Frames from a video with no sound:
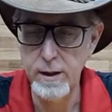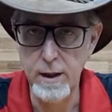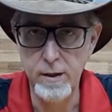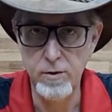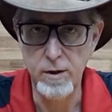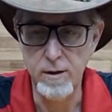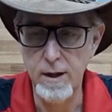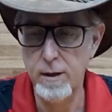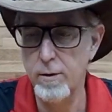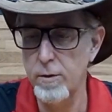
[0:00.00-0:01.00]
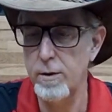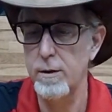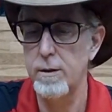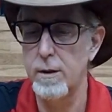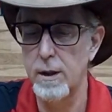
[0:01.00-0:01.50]
nicely tailored,
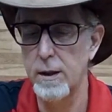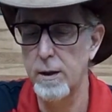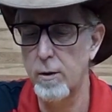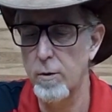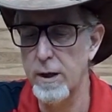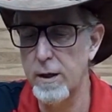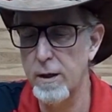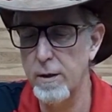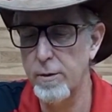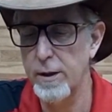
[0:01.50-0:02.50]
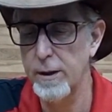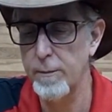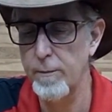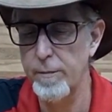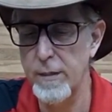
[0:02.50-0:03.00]
great
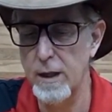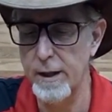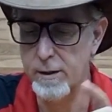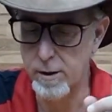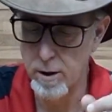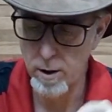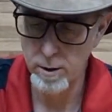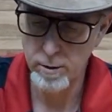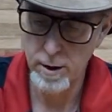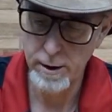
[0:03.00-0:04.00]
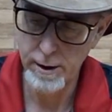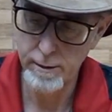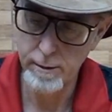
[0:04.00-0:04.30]
coloring. I like the collar on it.